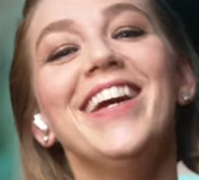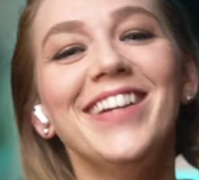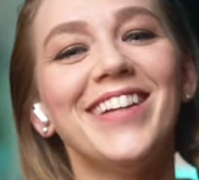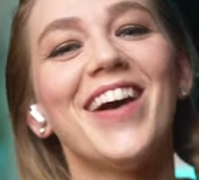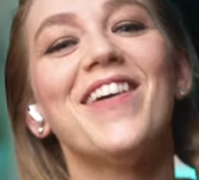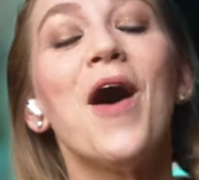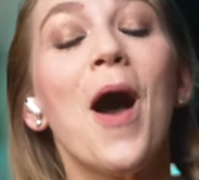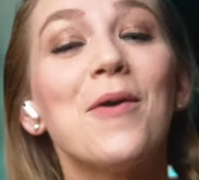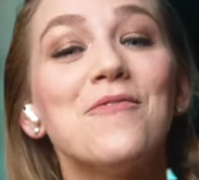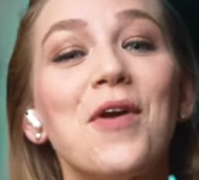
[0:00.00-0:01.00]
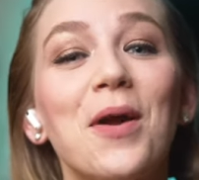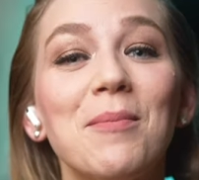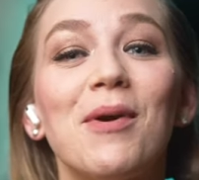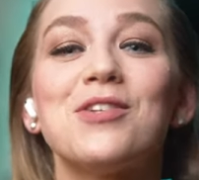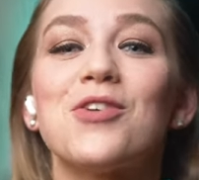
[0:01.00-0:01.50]
Now, I'm very
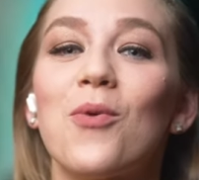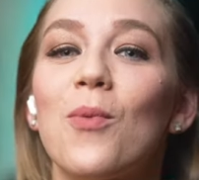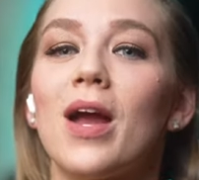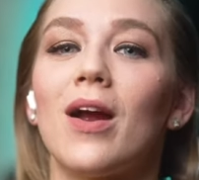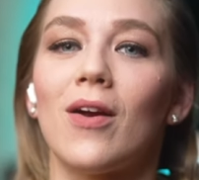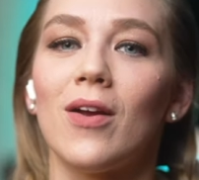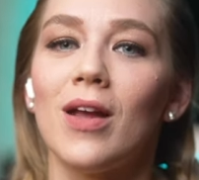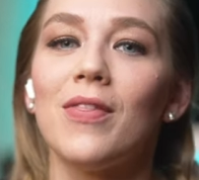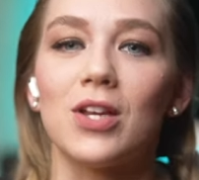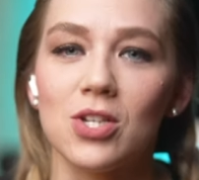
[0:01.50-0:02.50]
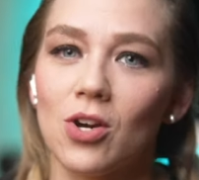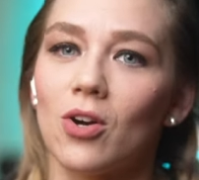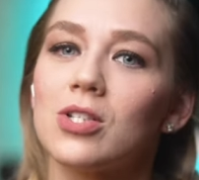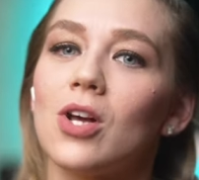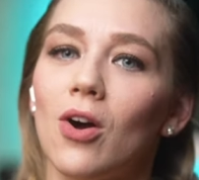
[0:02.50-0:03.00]
much aware that
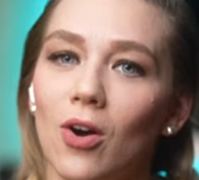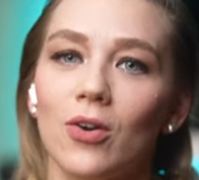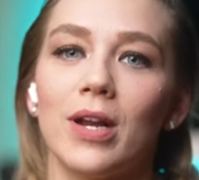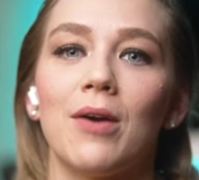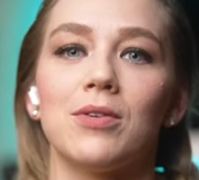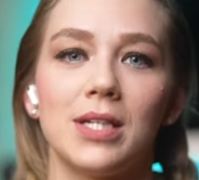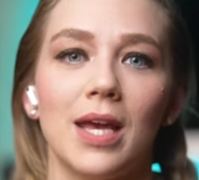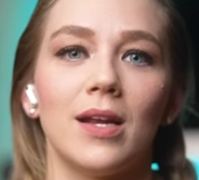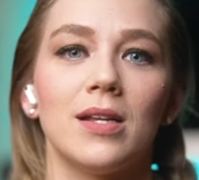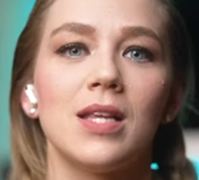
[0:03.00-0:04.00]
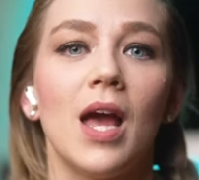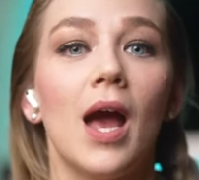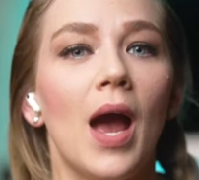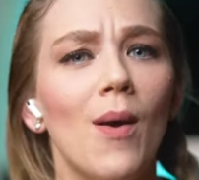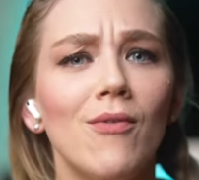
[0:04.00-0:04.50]
sharks aren't out to get us.
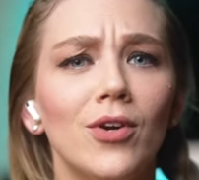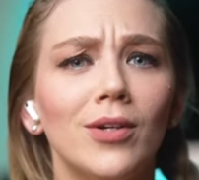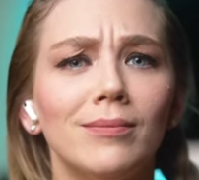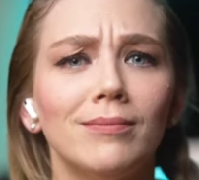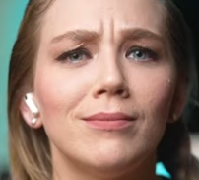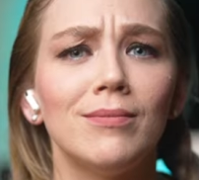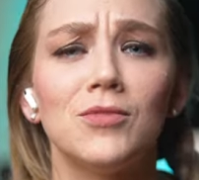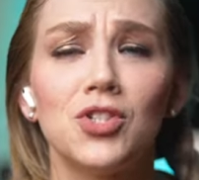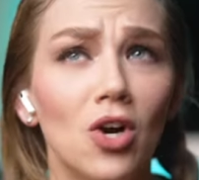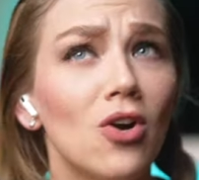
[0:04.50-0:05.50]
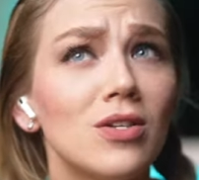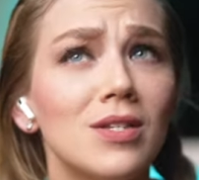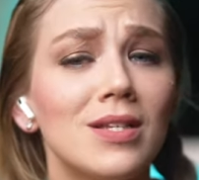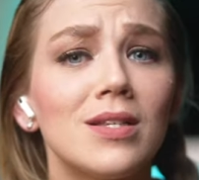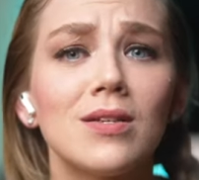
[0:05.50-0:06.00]
However, jaws
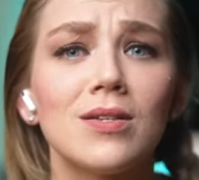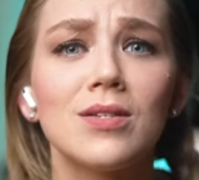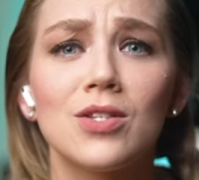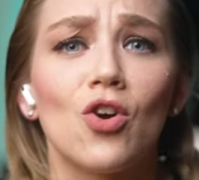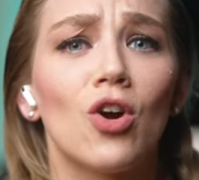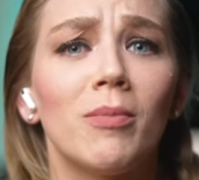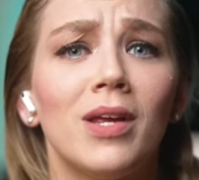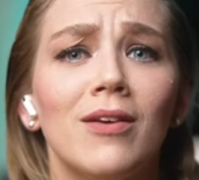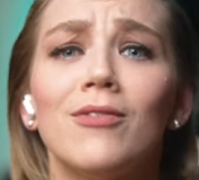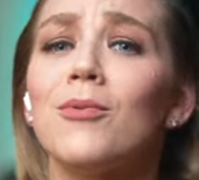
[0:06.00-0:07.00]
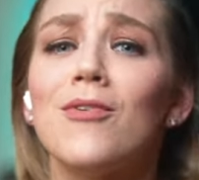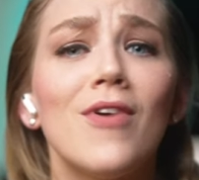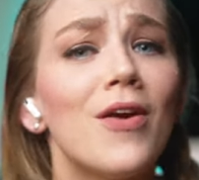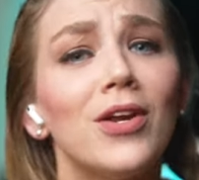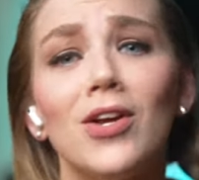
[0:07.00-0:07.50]
scarred me from a
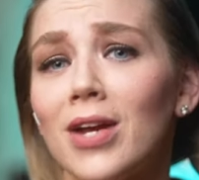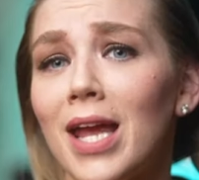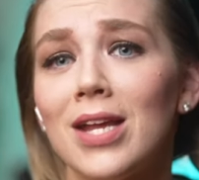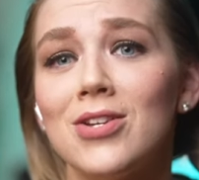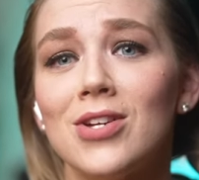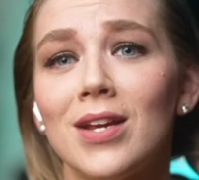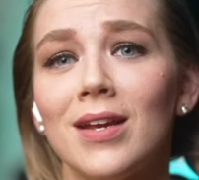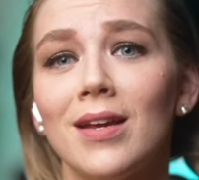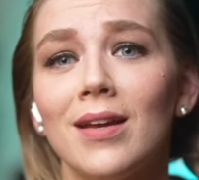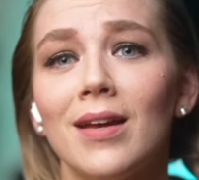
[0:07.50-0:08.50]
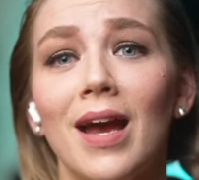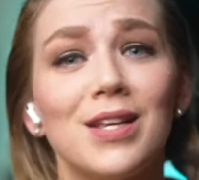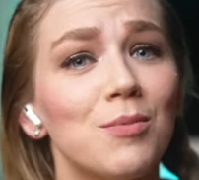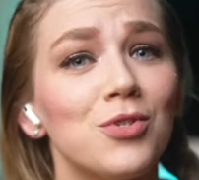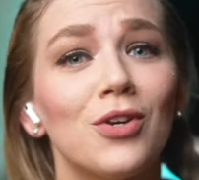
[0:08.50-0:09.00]
very young age, as
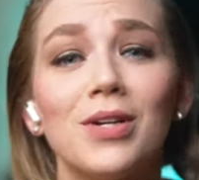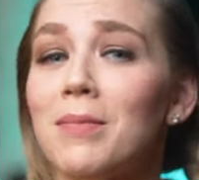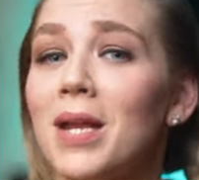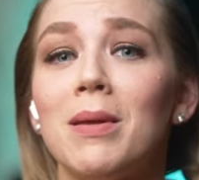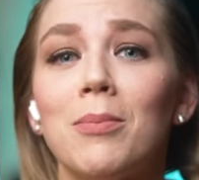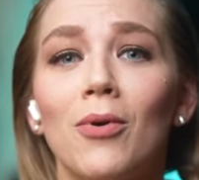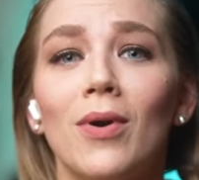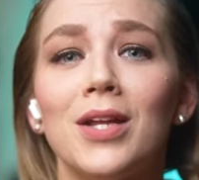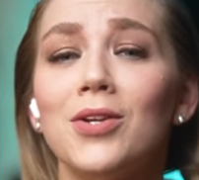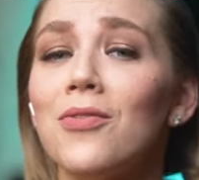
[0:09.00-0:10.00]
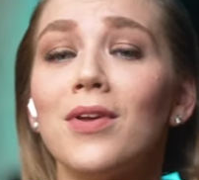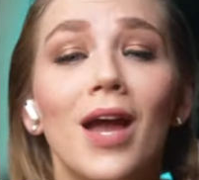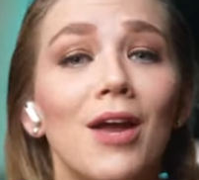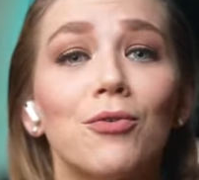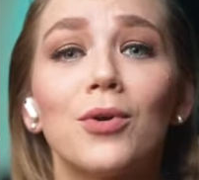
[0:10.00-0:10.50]
I'm sure it did many people, and I don't think I
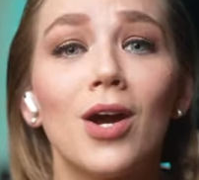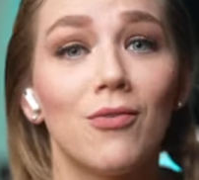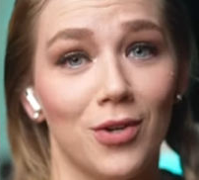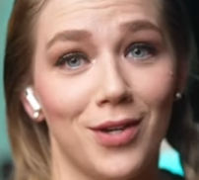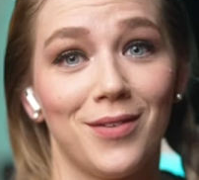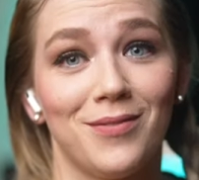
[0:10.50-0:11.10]
ever recovered.